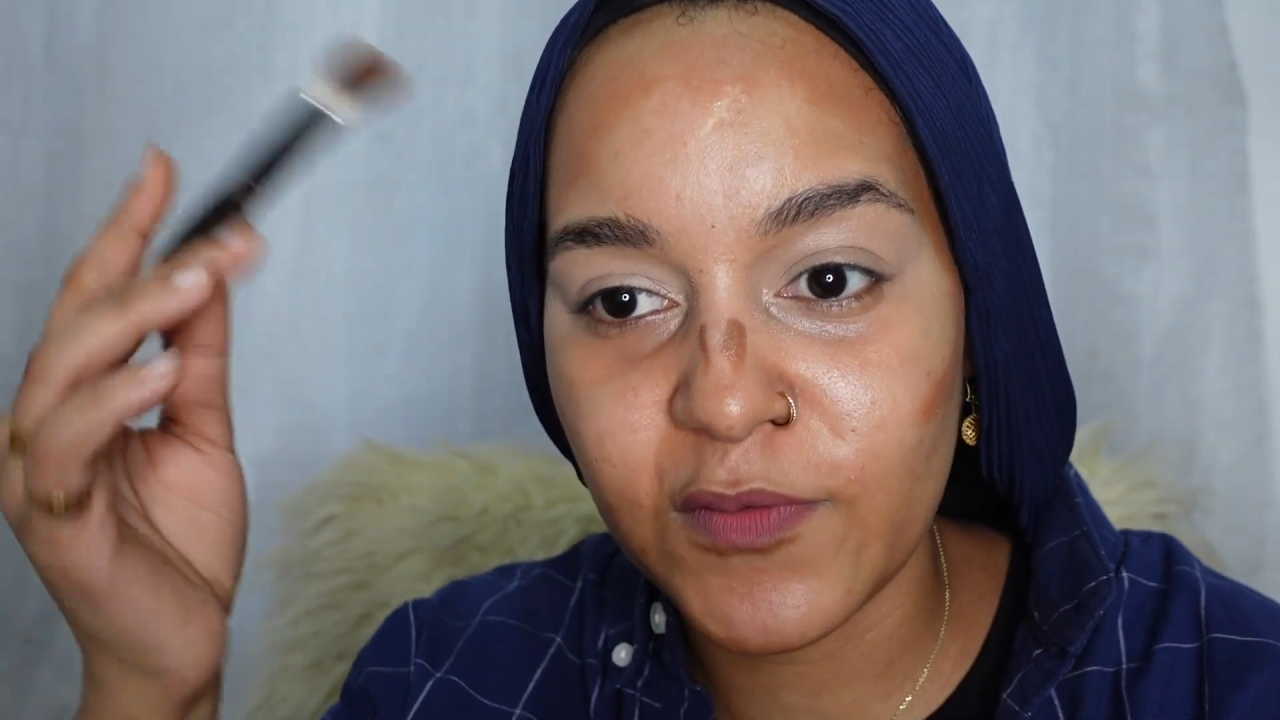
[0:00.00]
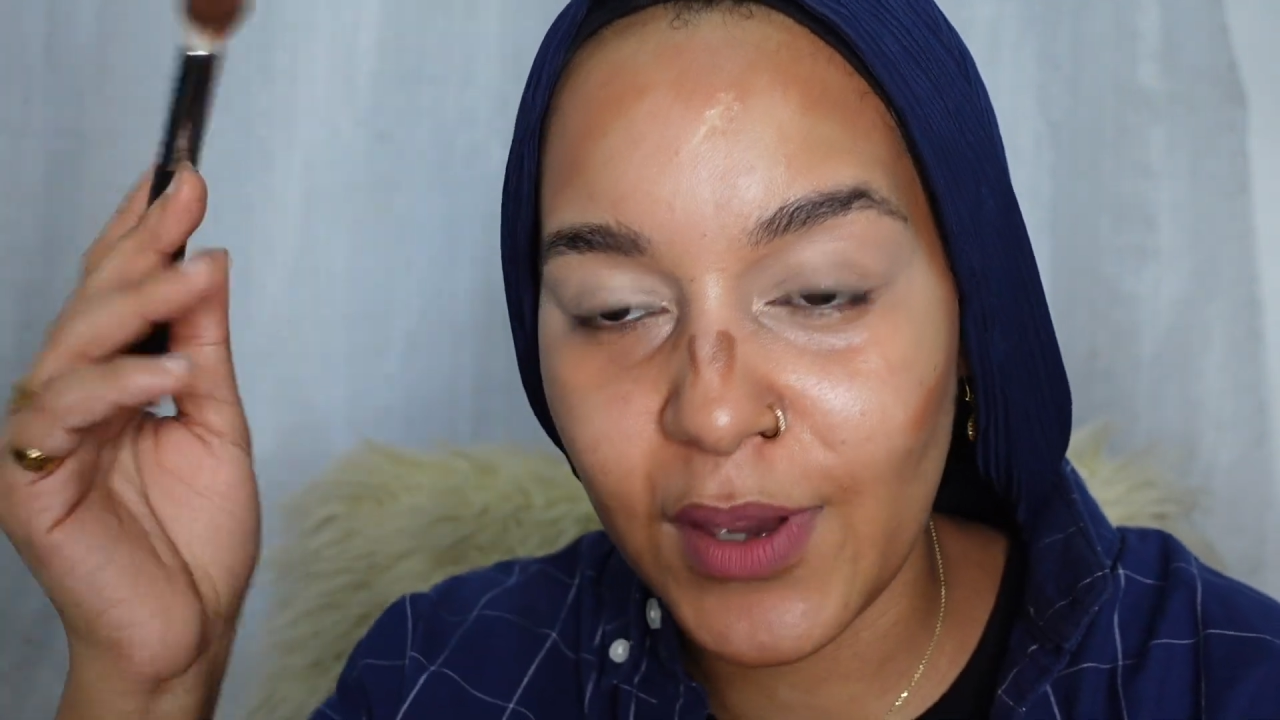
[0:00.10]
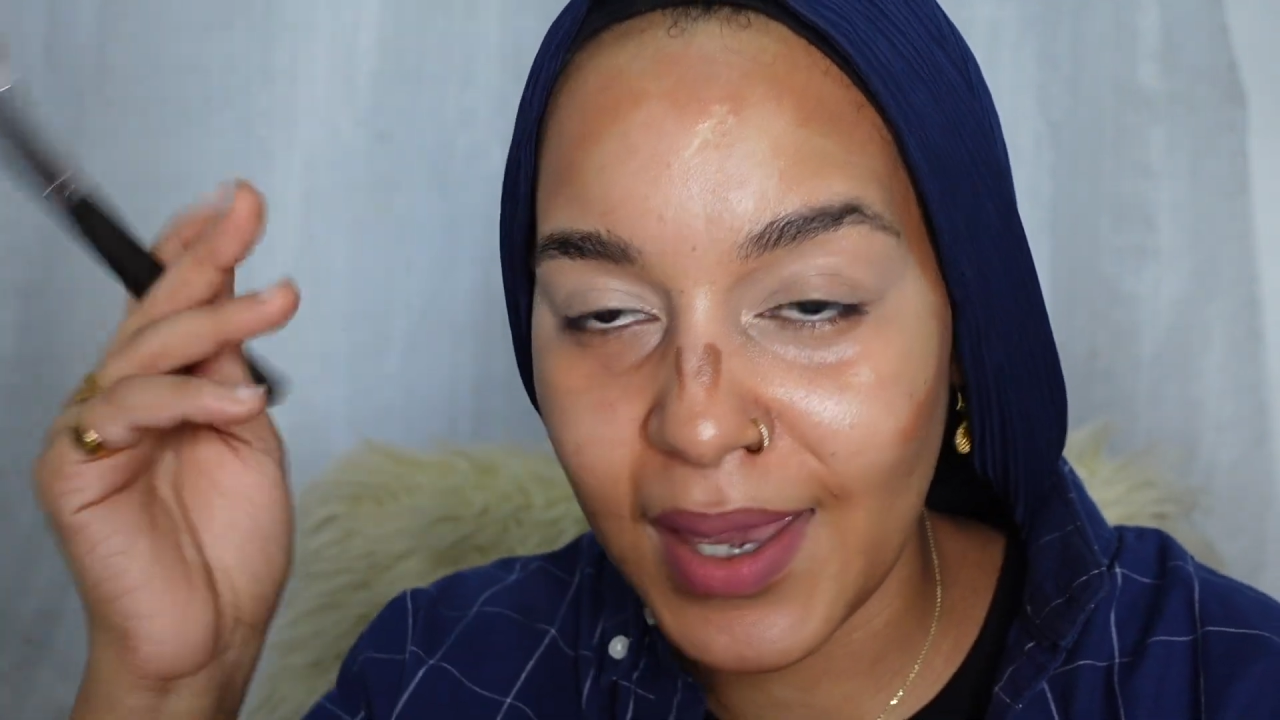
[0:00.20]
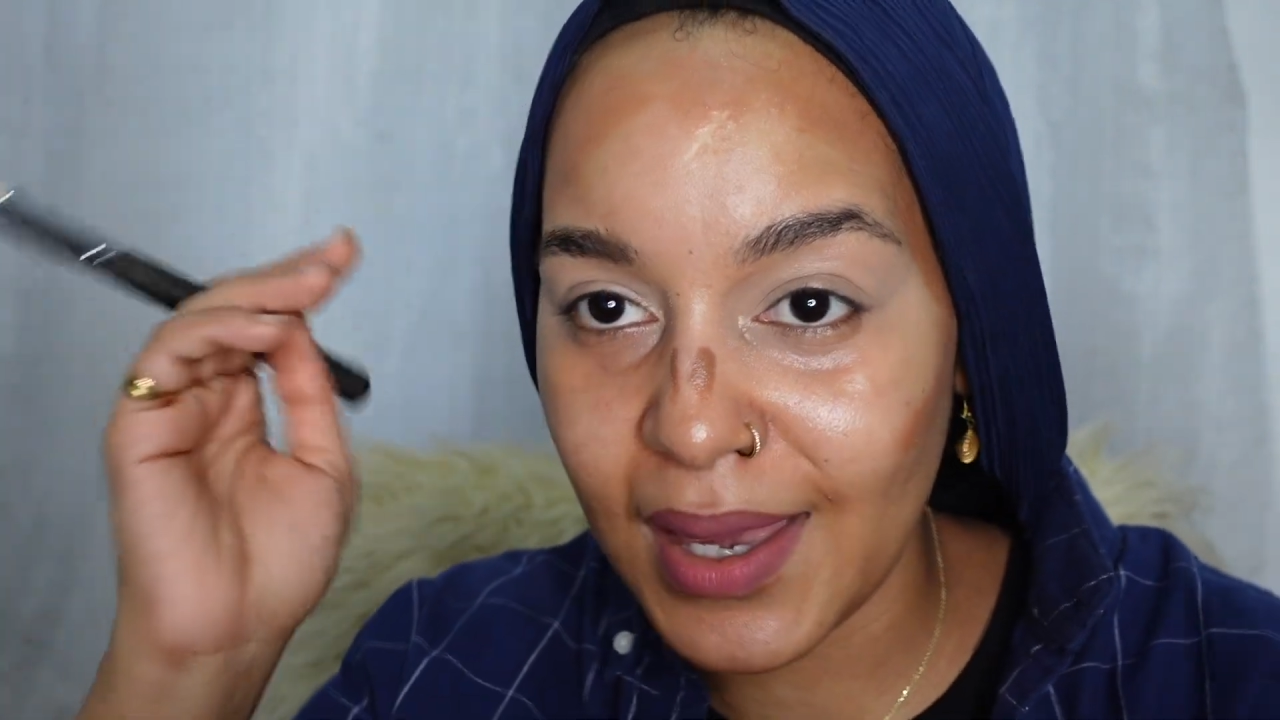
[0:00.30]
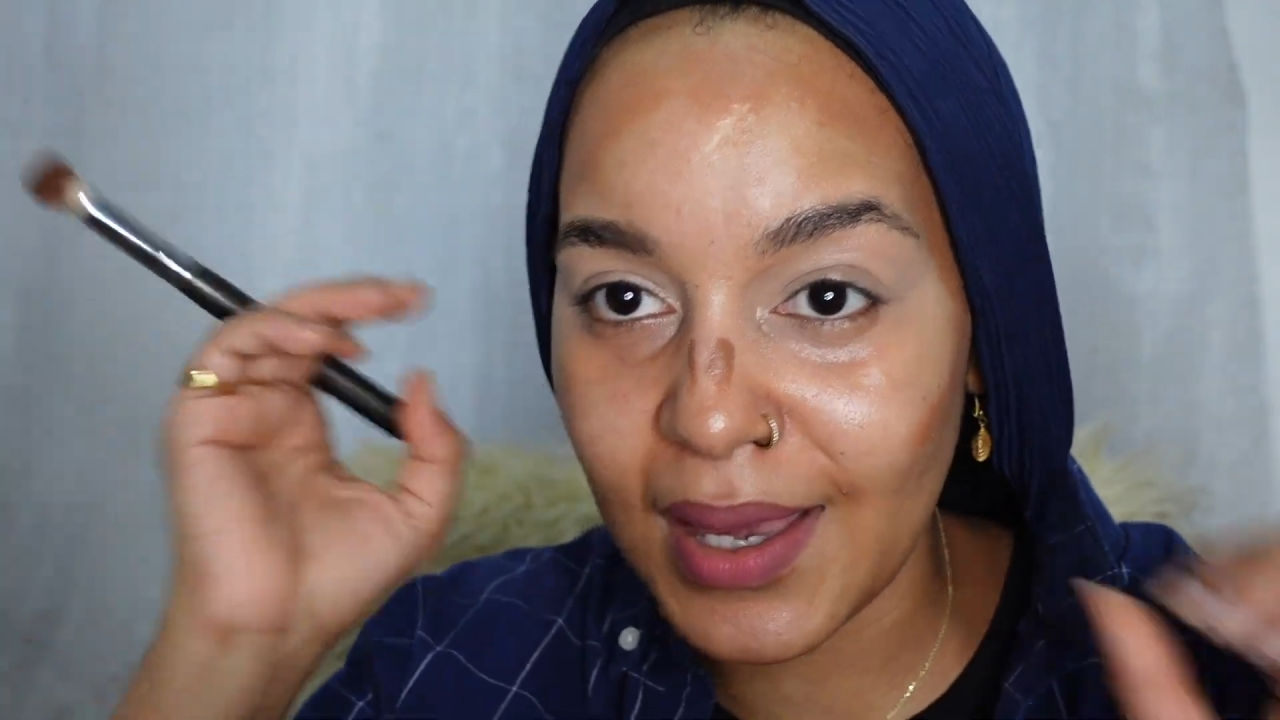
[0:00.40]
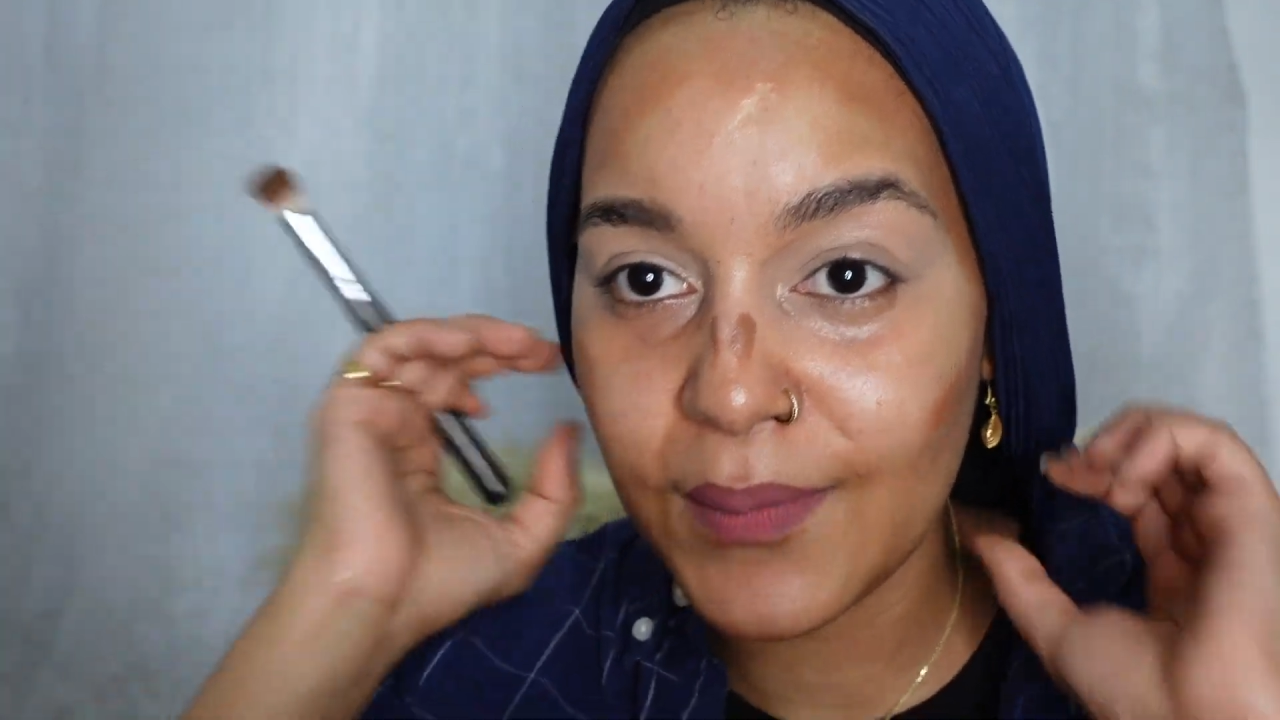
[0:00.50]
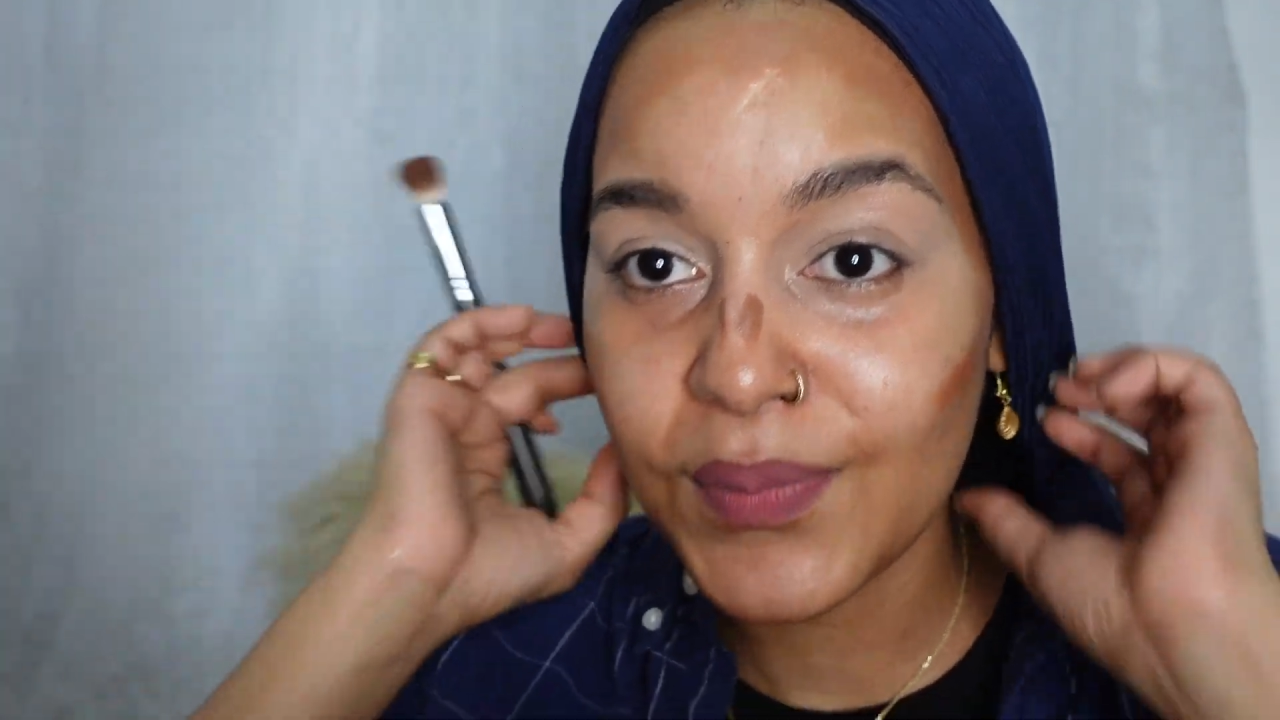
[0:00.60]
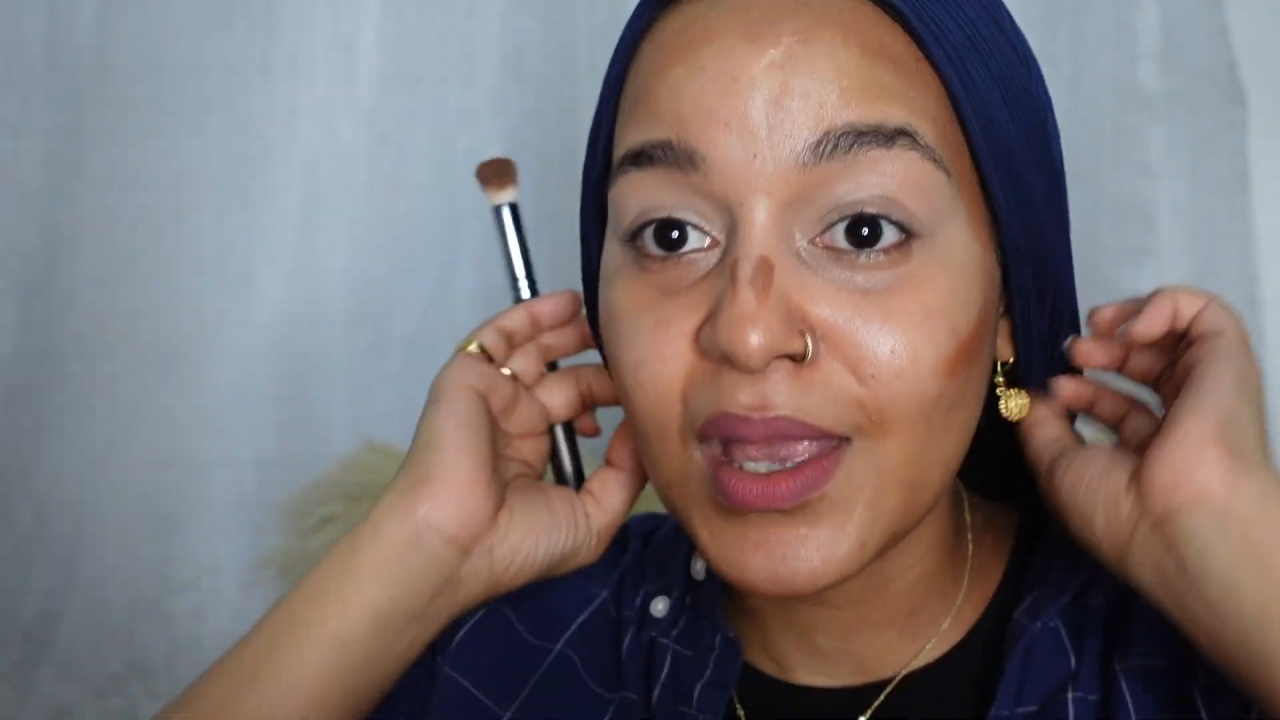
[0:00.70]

your hair,